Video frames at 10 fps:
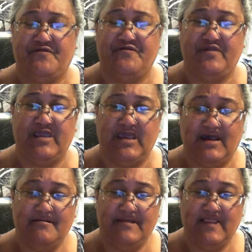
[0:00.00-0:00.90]

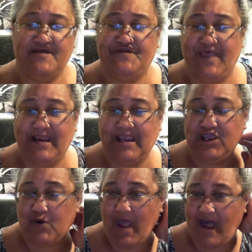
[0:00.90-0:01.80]
in the Senate,
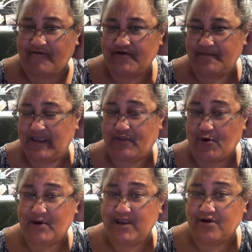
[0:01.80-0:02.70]
you have to be
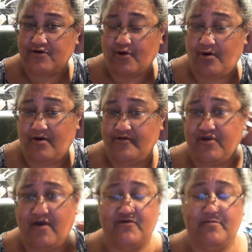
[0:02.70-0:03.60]
30 years old,
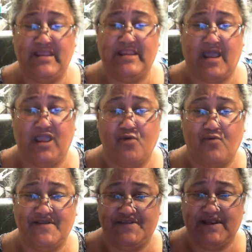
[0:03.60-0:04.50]
you have to be a 9-year
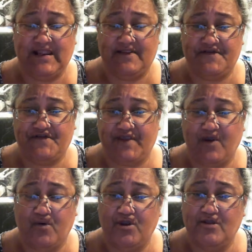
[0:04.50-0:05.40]
resident in the state
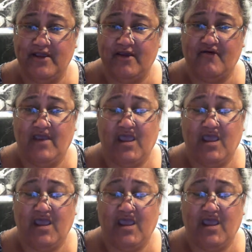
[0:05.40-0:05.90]
where you live,